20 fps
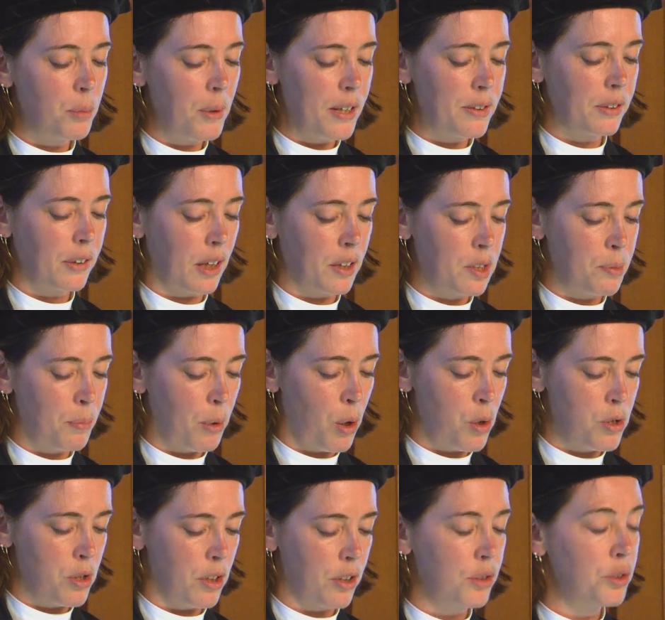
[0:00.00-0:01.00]
risk
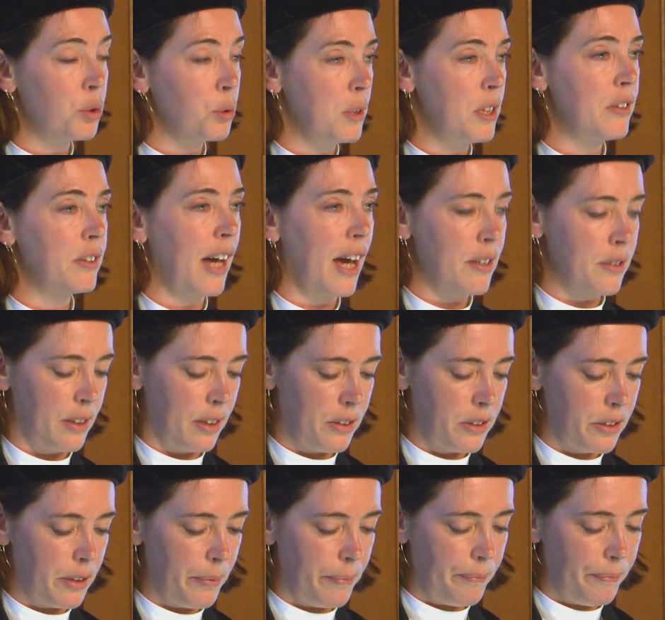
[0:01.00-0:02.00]
exposure to these
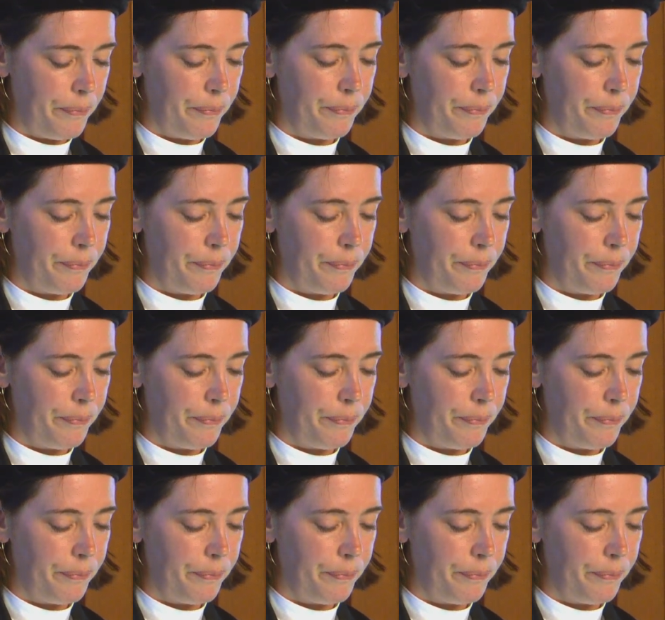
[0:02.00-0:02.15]
assets.